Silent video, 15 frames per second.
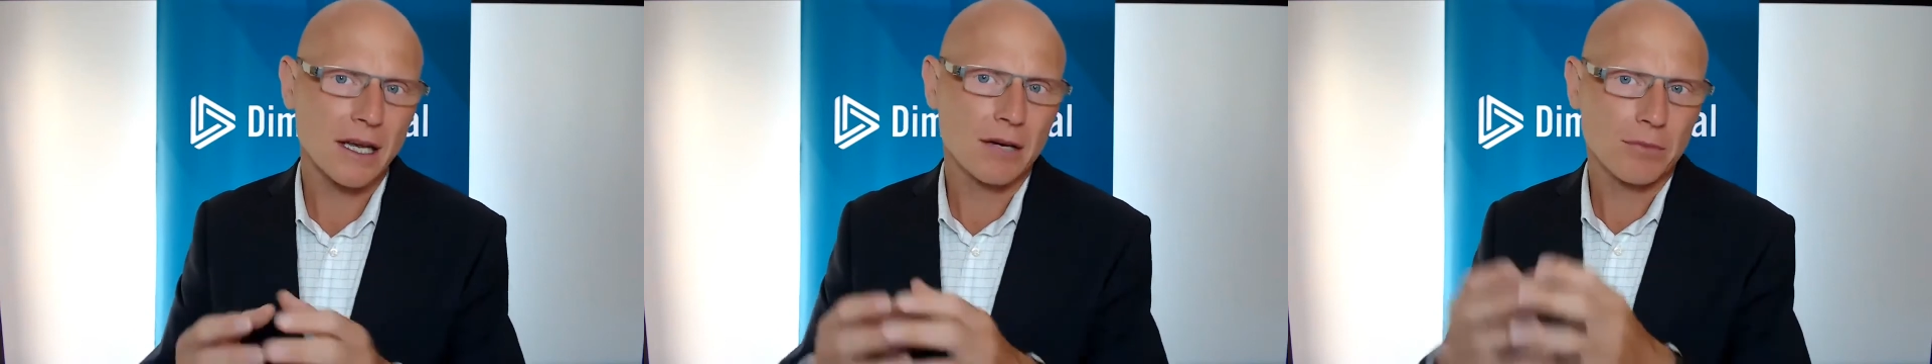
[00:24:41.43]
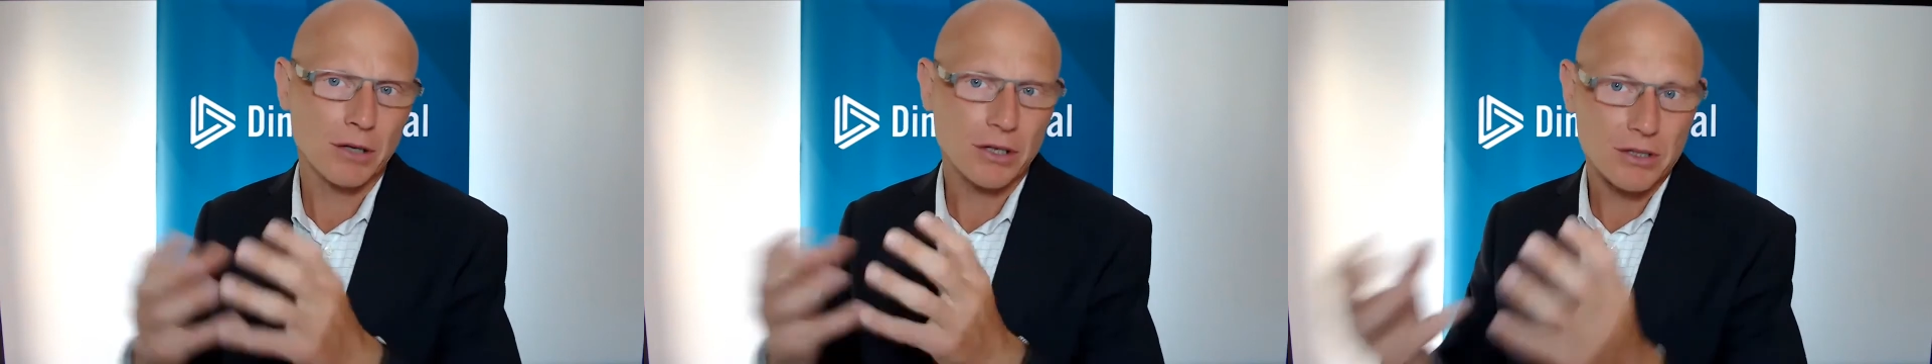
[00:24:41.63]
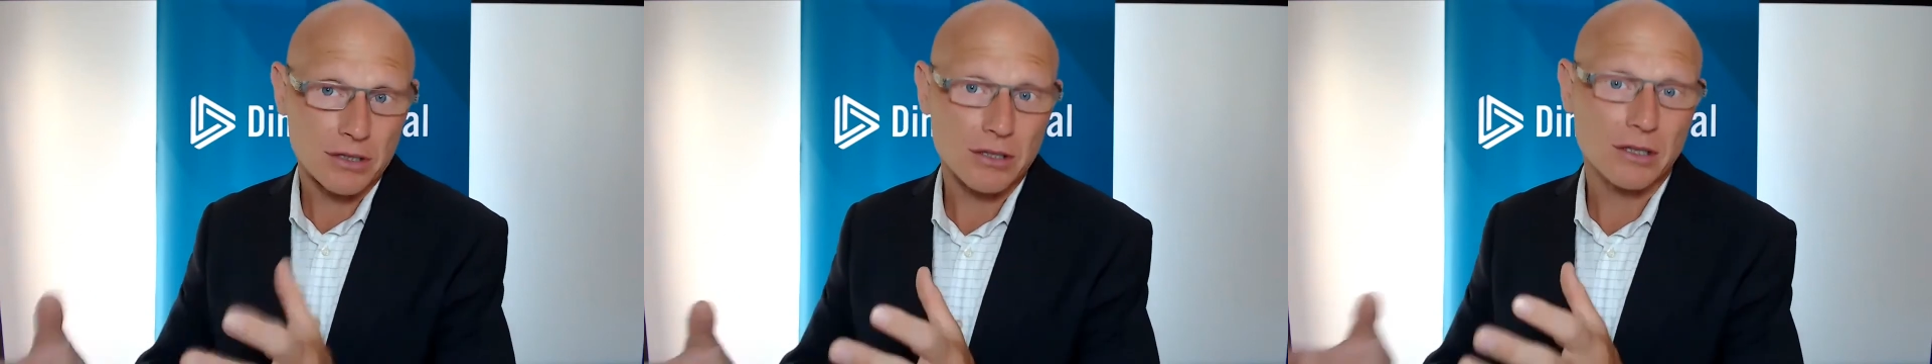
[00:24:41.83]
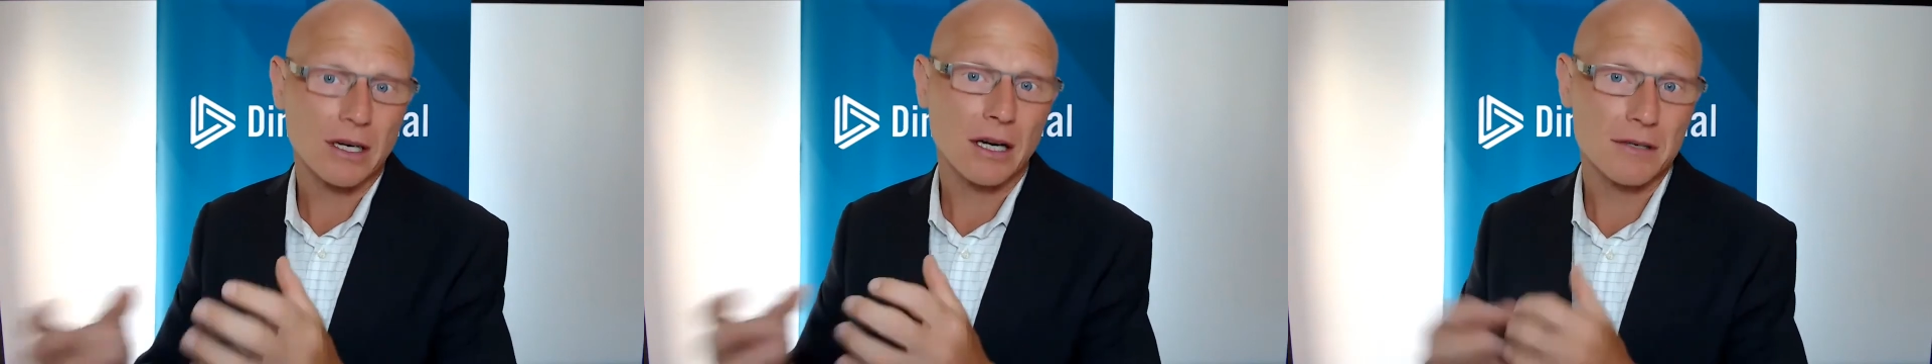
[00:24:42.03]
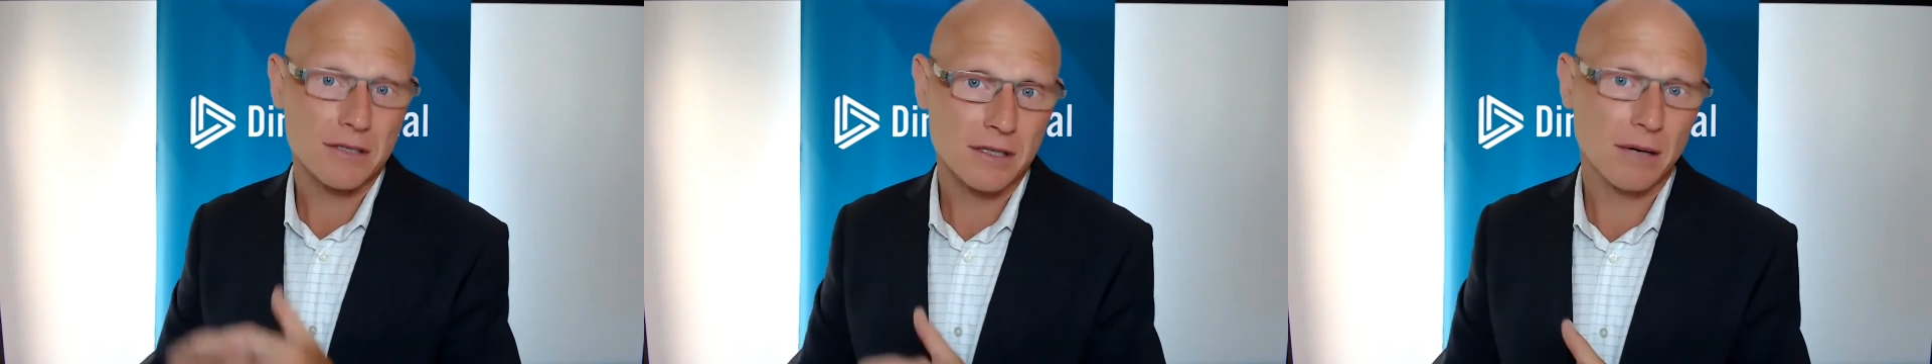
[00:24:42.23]
and return
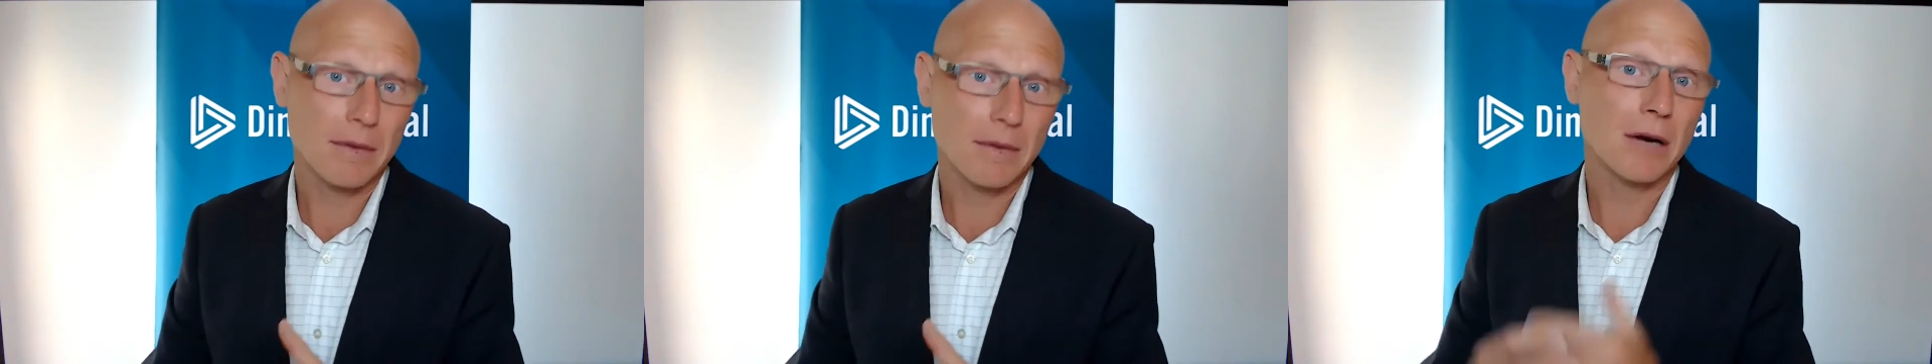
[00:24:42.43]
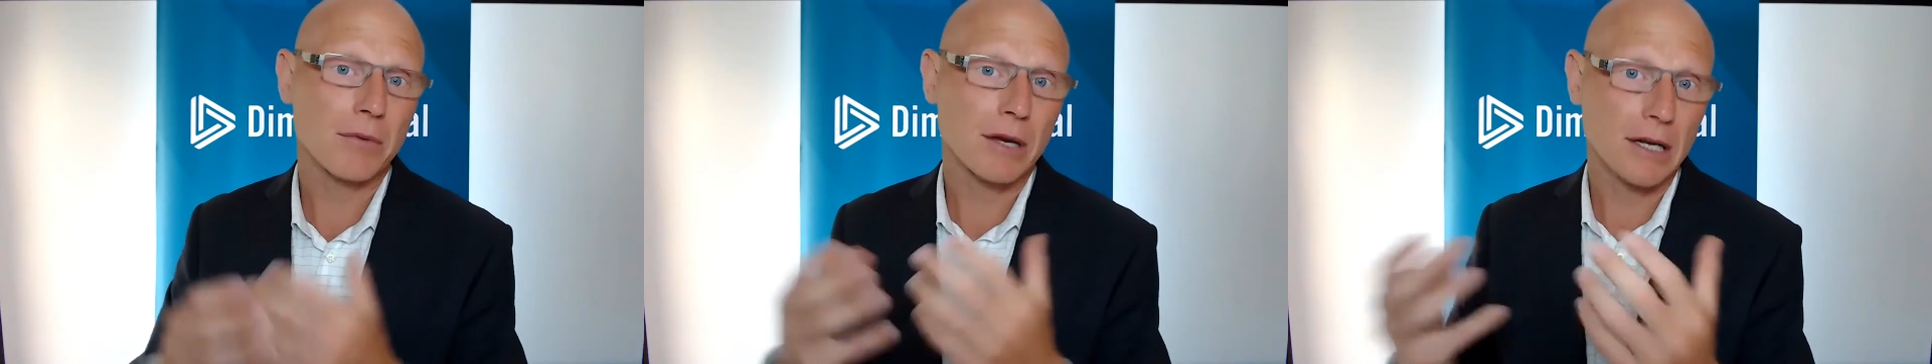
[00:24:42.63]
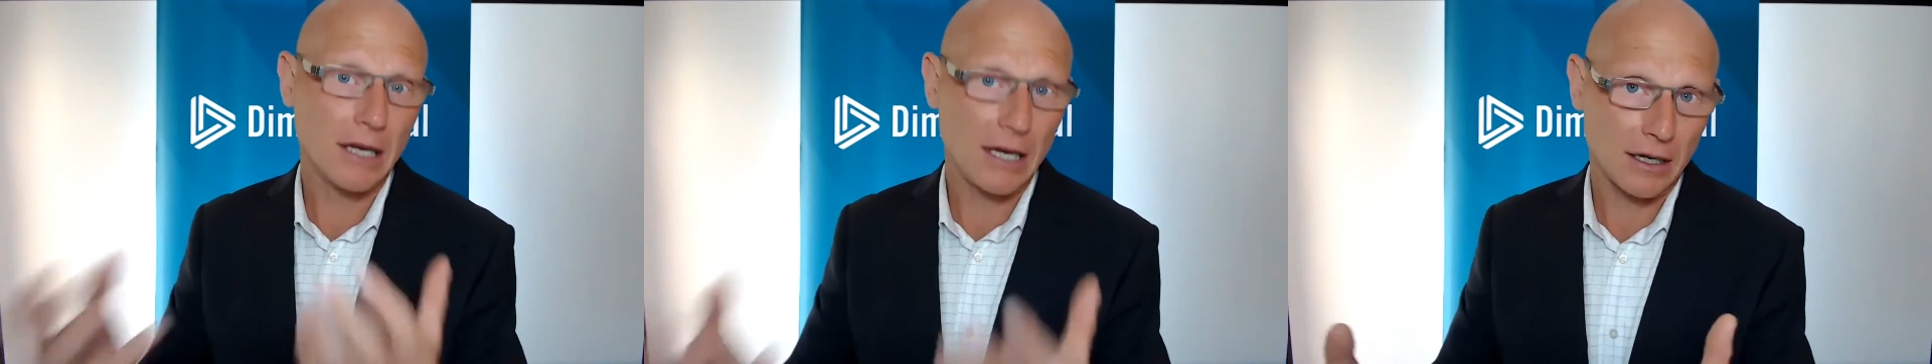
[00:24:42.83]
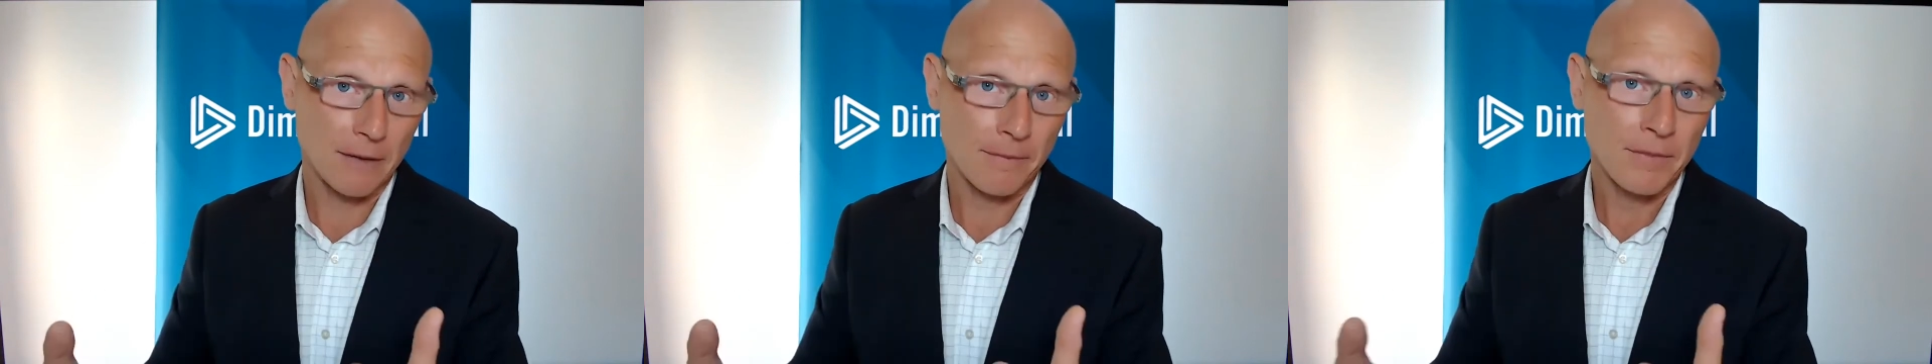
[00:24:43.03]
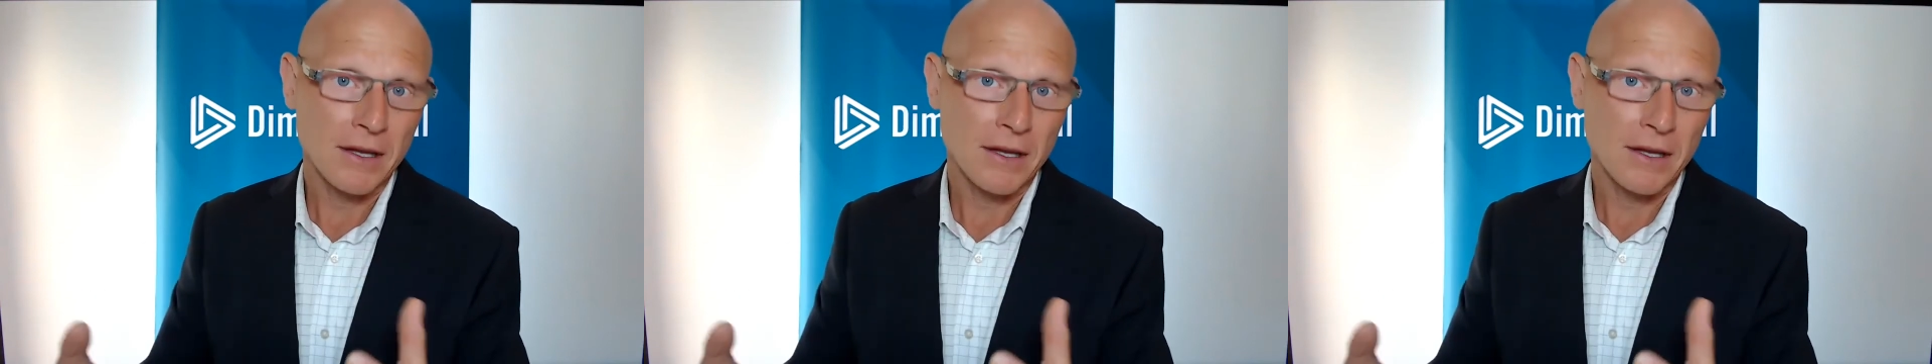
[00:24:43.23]
are somehow related.